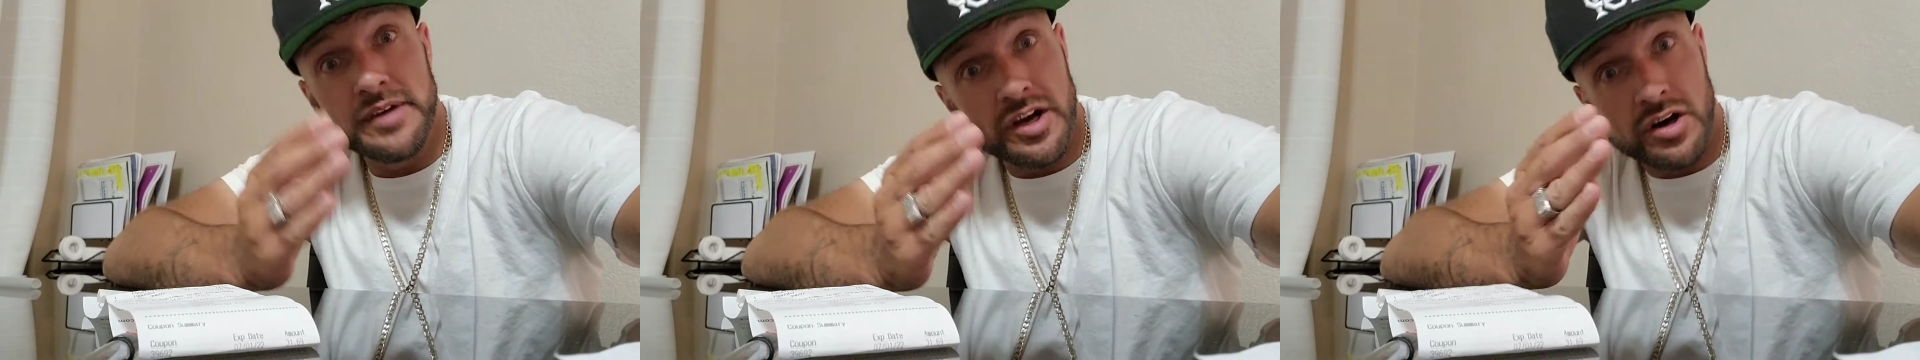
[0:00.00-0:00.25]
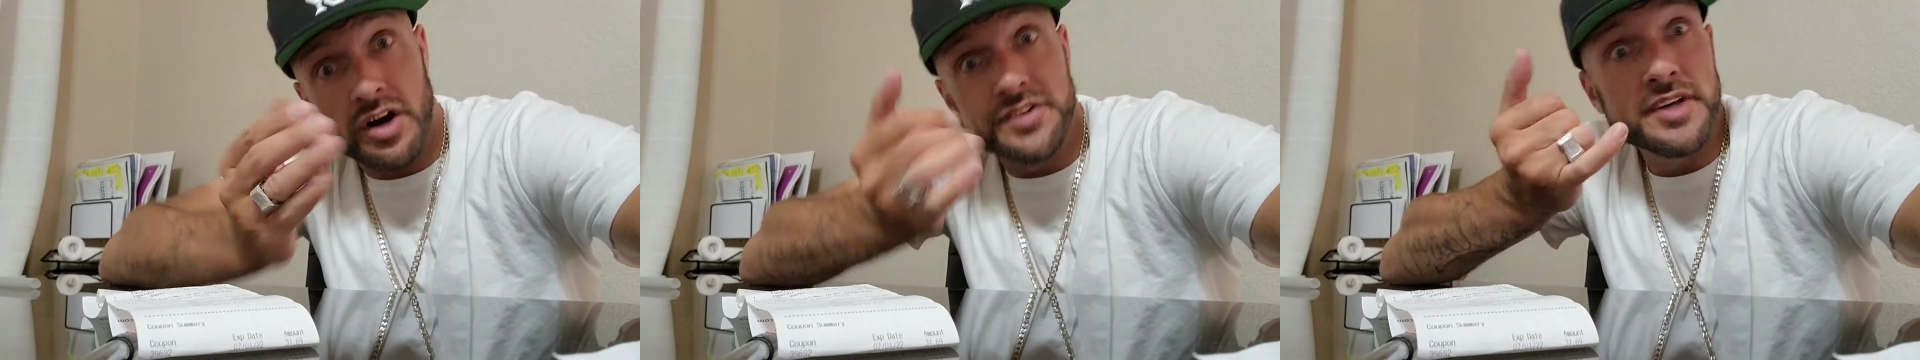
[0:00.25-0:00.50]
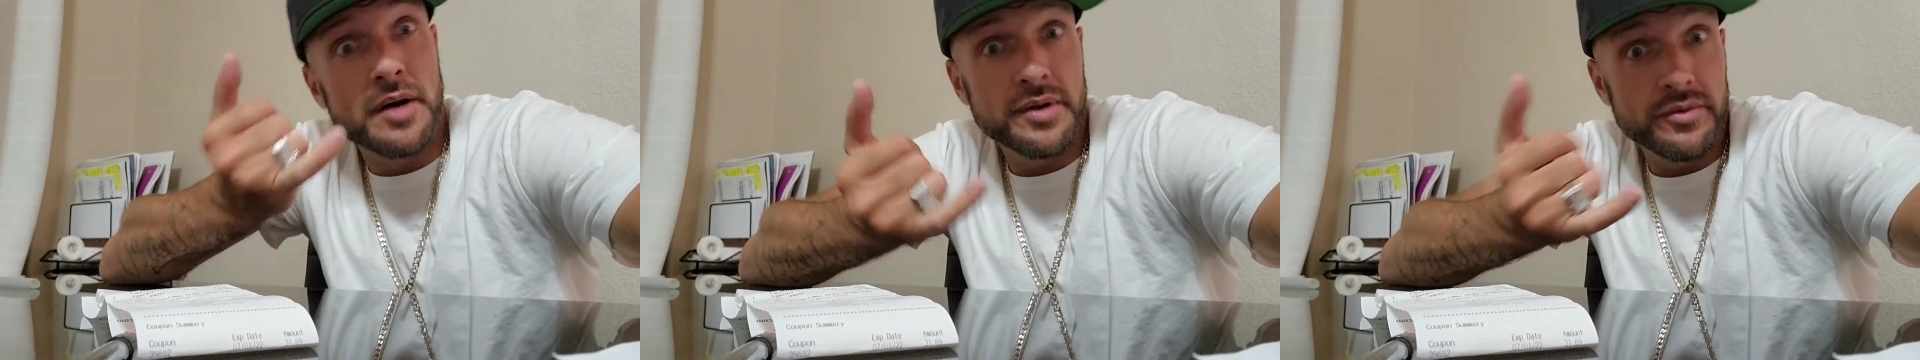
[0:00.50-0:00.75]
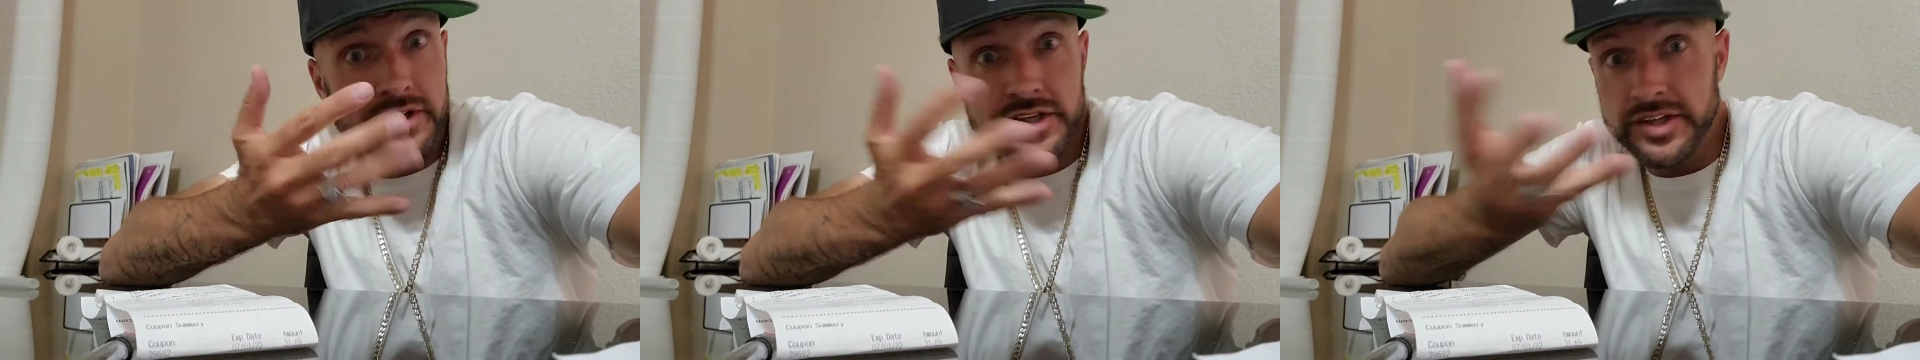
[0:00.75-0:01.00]
me a call, tell
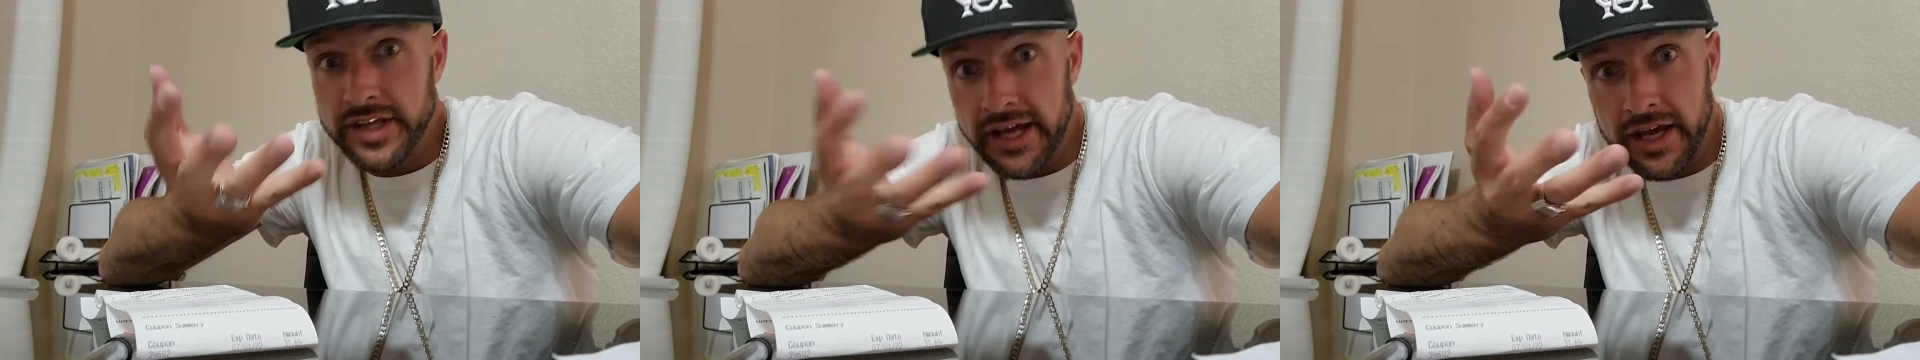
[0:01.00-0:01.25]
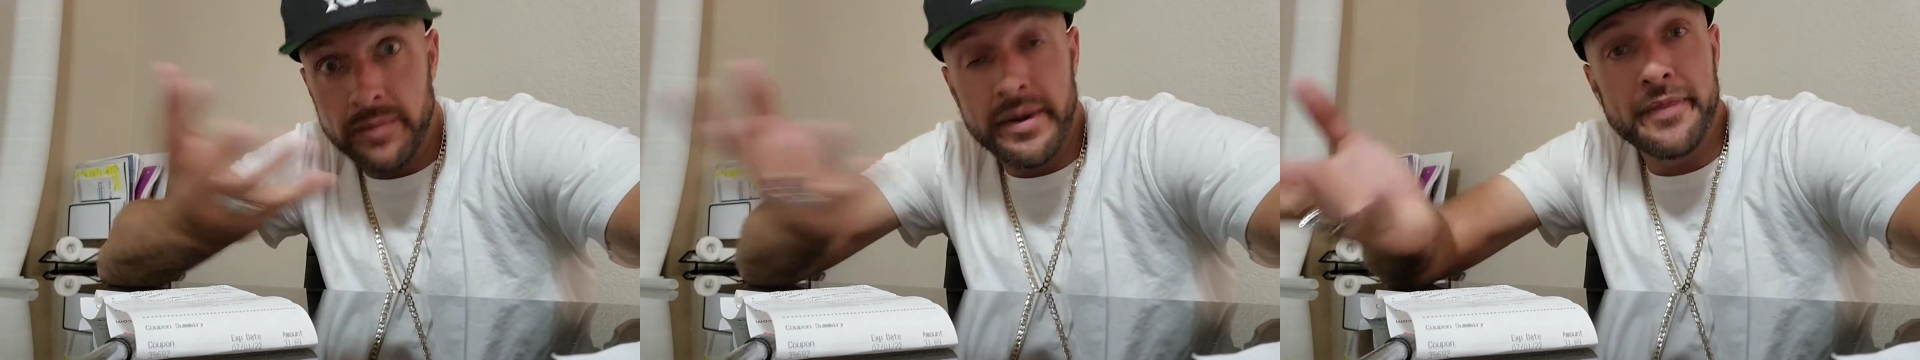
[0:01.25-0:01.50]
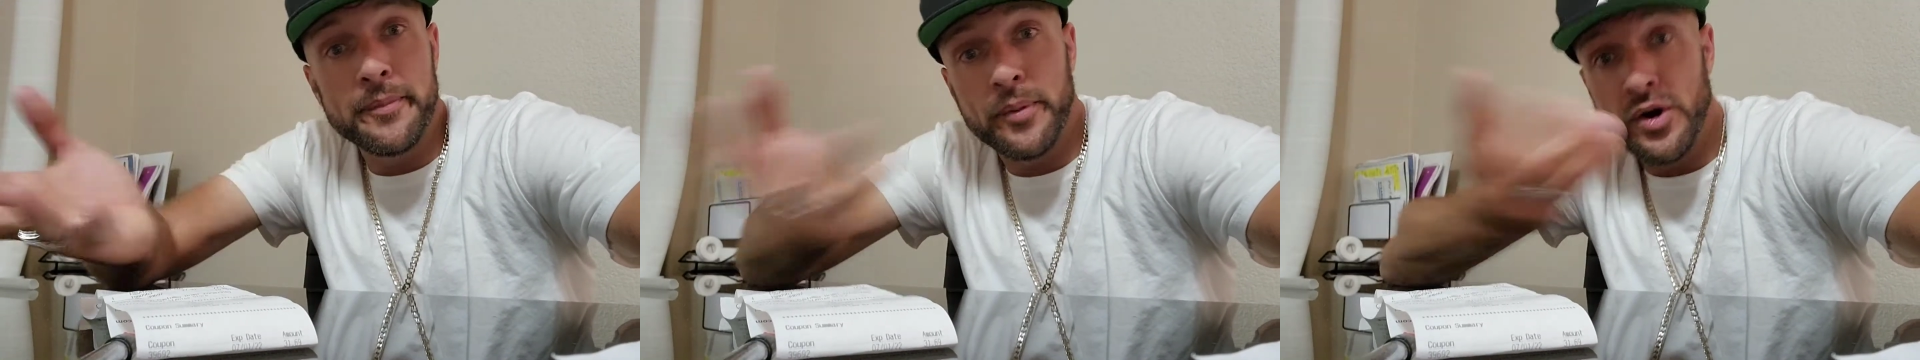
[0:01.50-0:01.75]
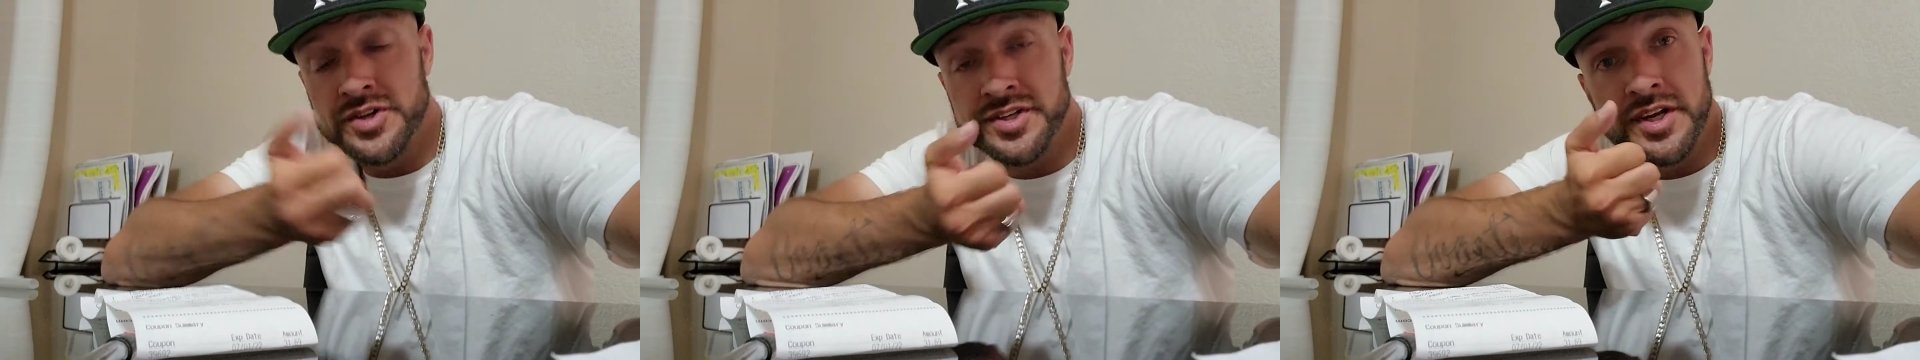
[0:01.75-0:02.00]
me what you think about the
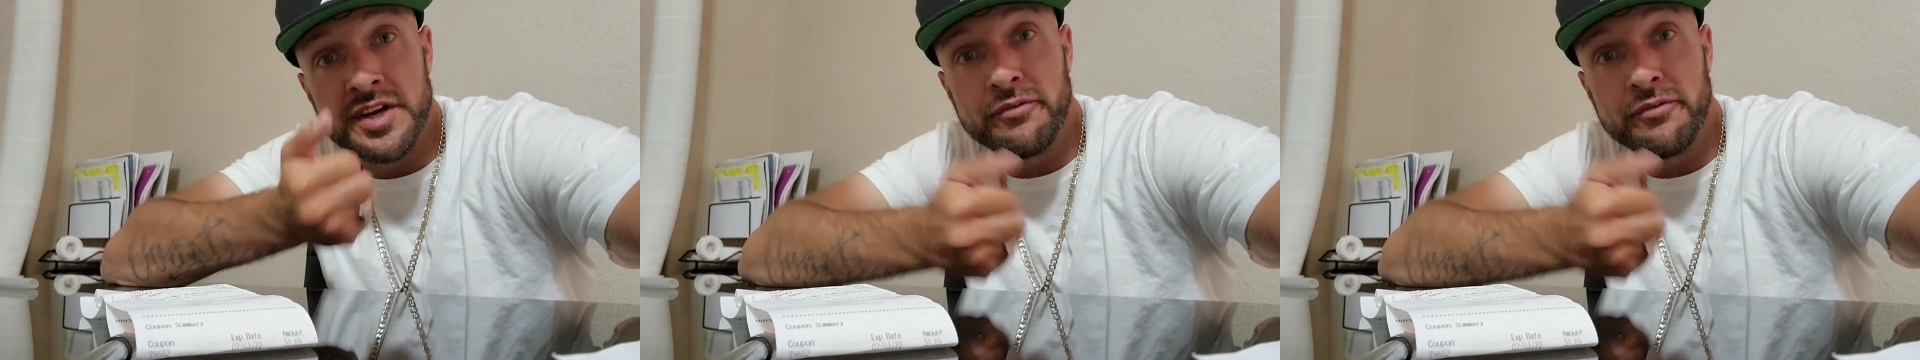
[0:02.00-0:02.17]
person,